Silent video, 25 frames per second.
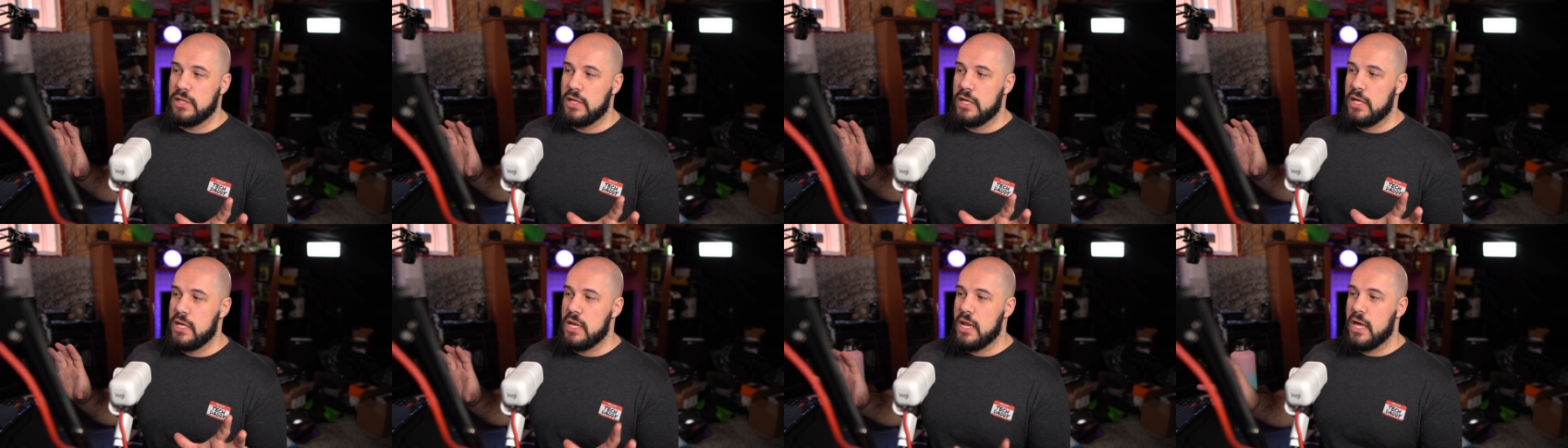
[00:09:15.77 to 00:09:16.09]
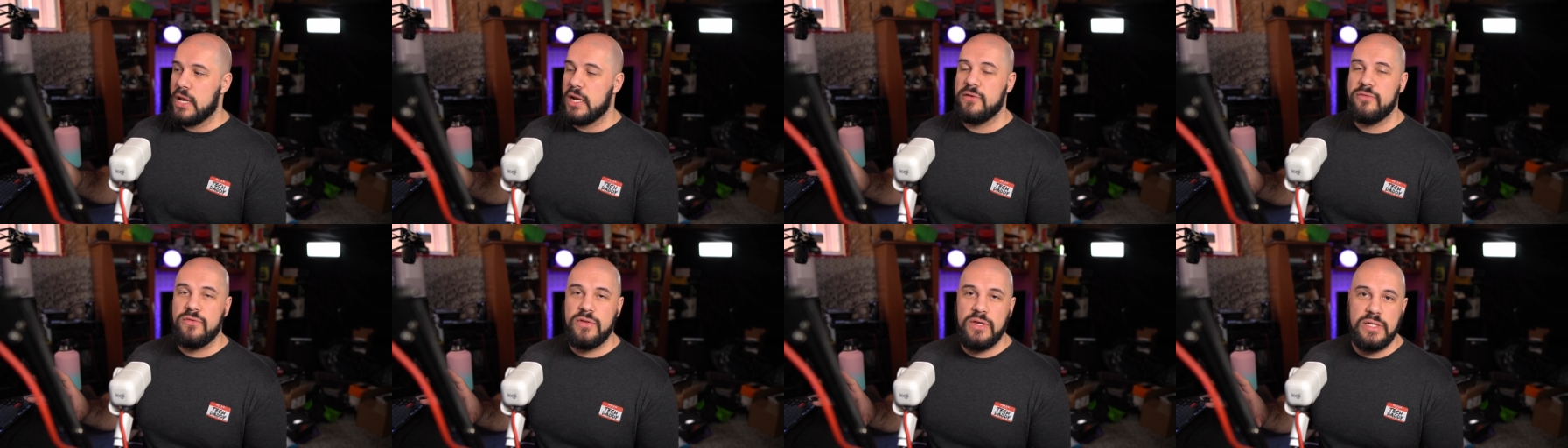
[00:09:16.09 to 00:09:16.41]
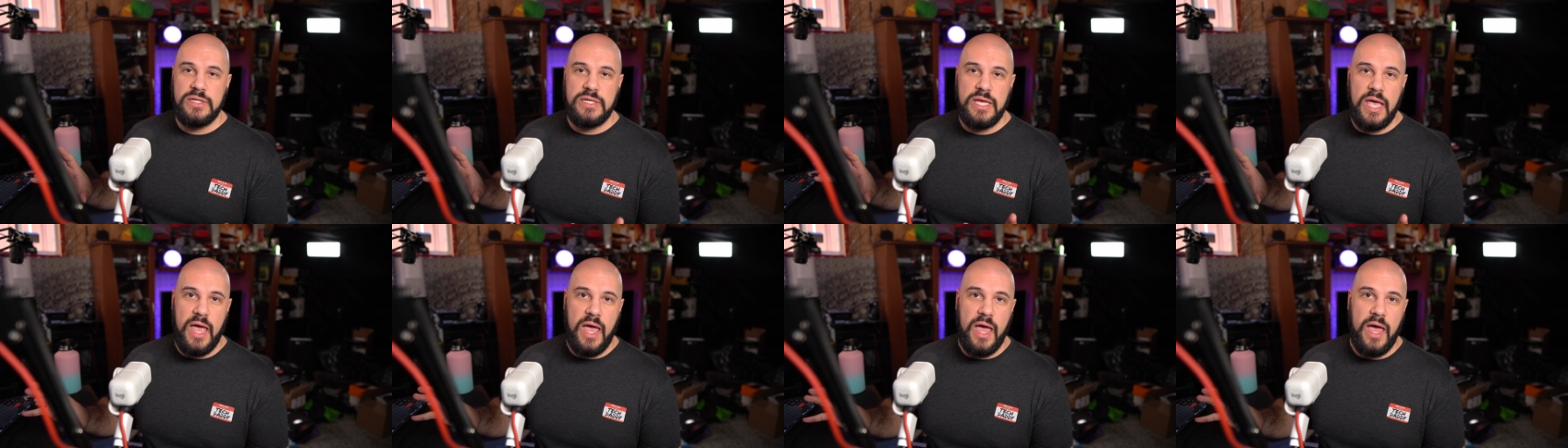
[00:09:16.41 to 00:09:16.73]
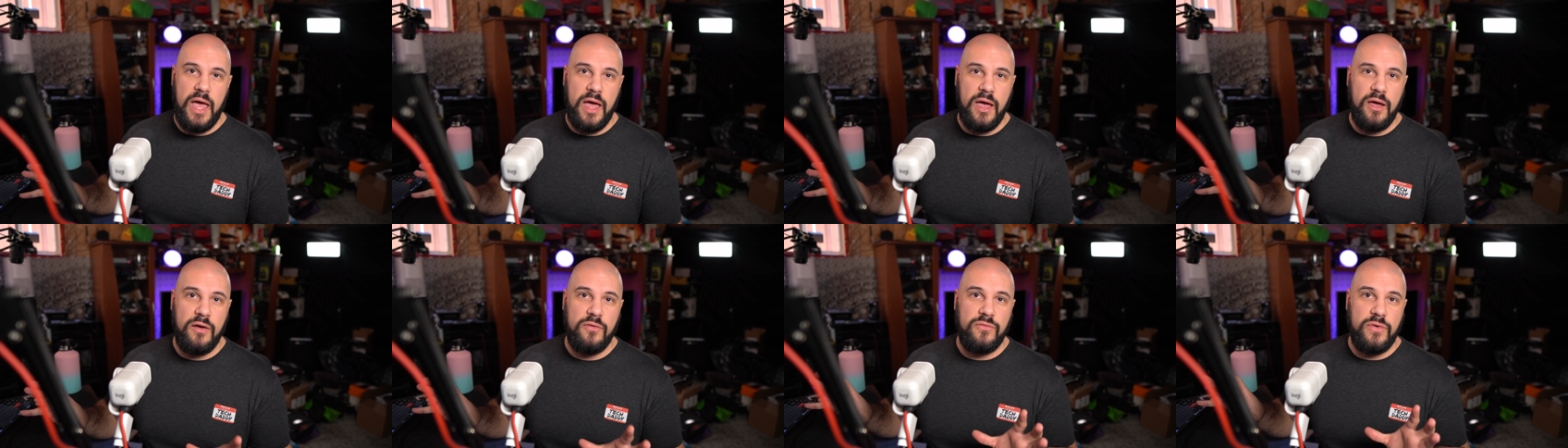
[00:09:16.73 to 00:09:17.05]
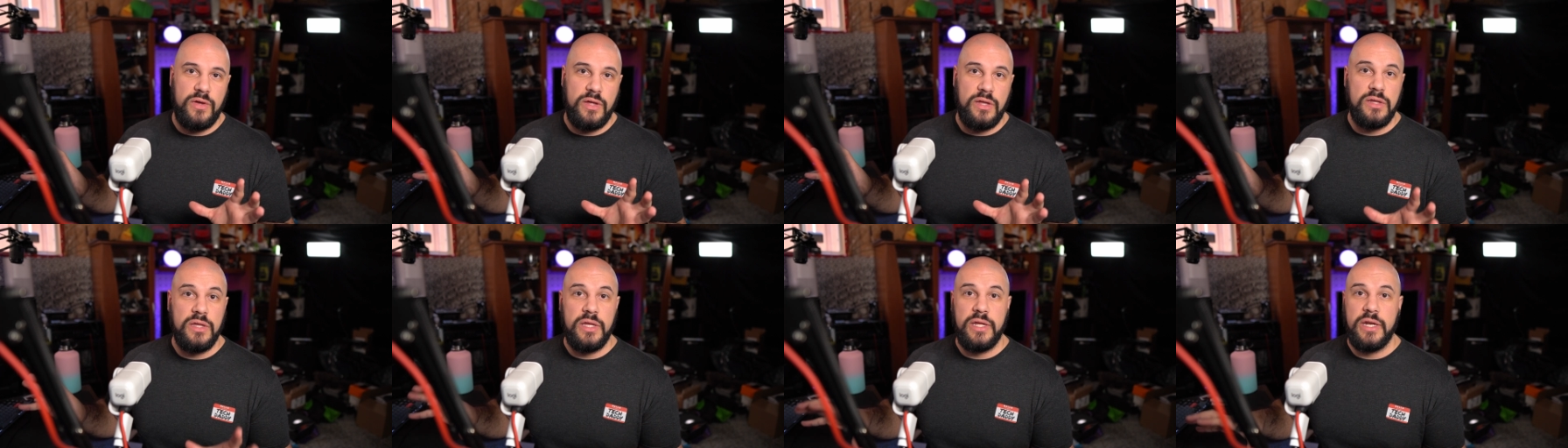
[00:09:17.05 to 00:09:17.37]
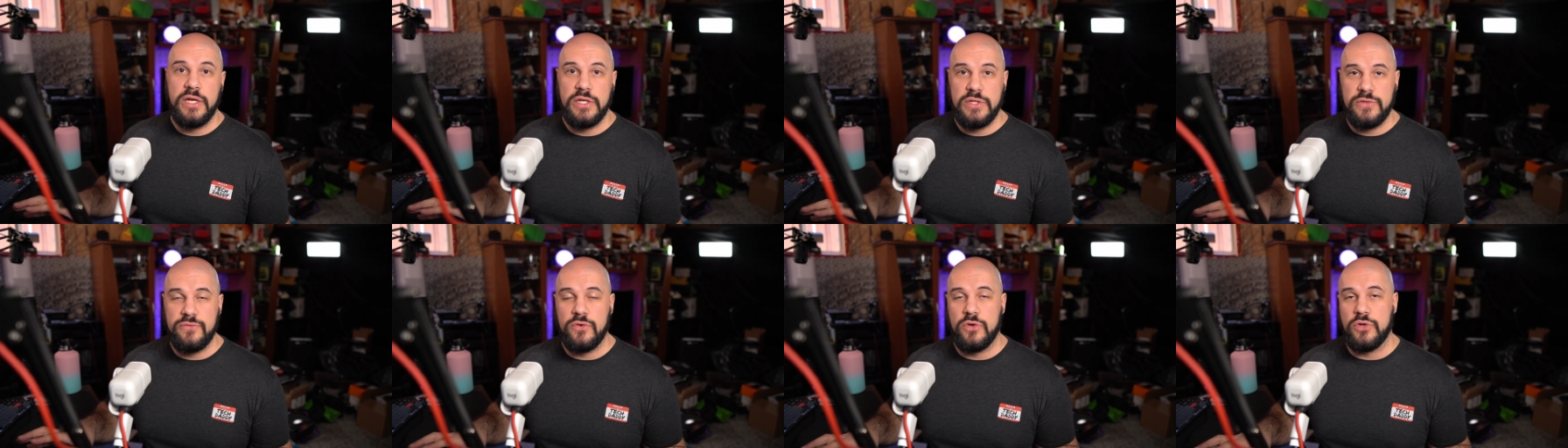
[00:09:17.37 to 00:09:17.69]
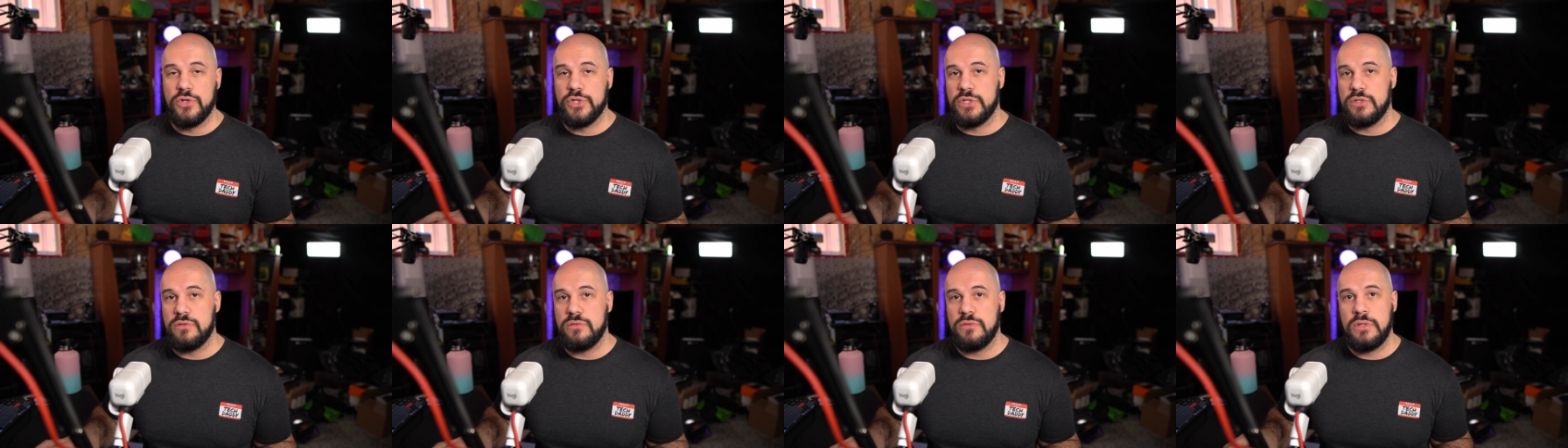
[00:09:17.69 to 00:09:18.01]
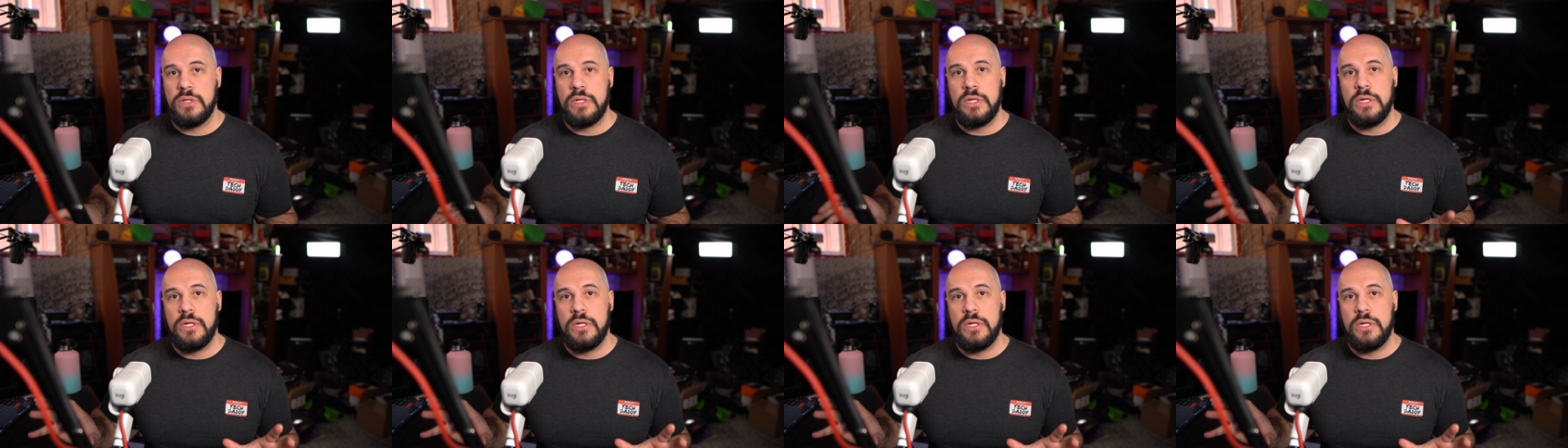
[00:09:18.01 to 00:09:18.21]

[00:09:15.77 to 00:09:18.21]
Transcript: none of these have a Linux version.